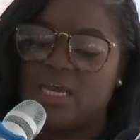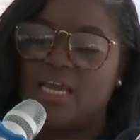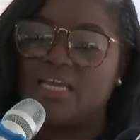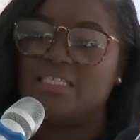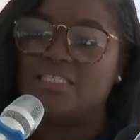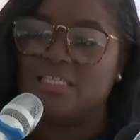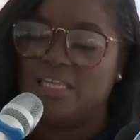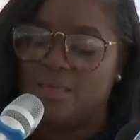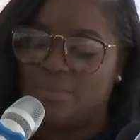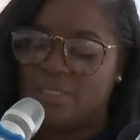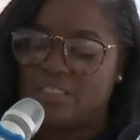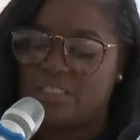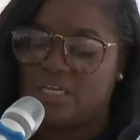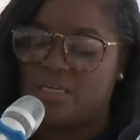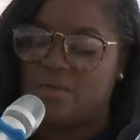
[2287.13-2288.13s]
is
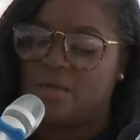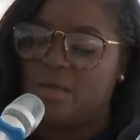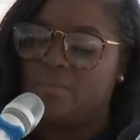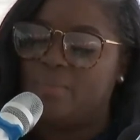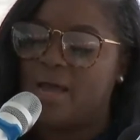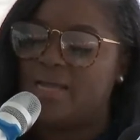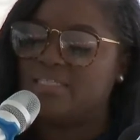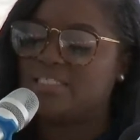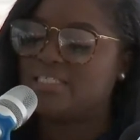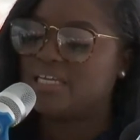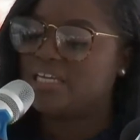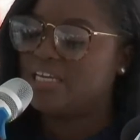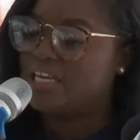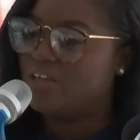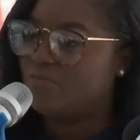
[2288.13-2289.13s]
limited by
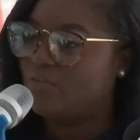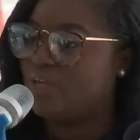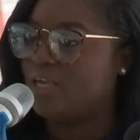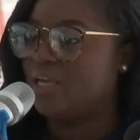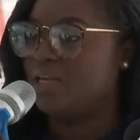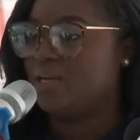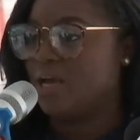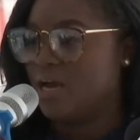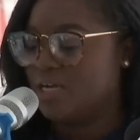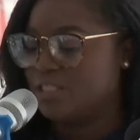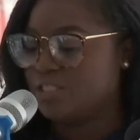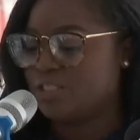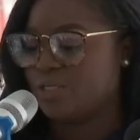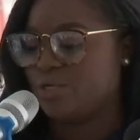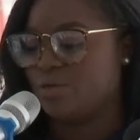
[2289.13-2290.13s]
significant
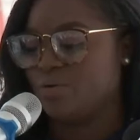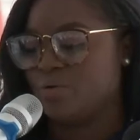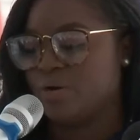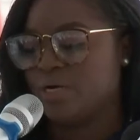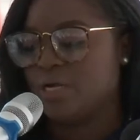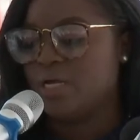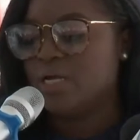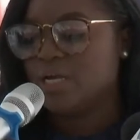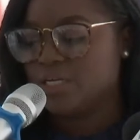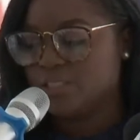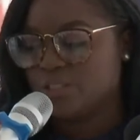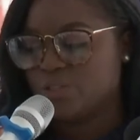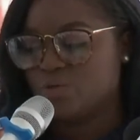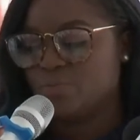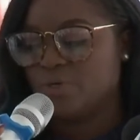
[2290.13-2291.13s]
unsecured
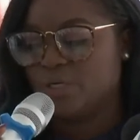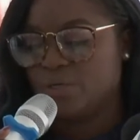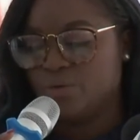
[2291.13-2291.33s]
consumer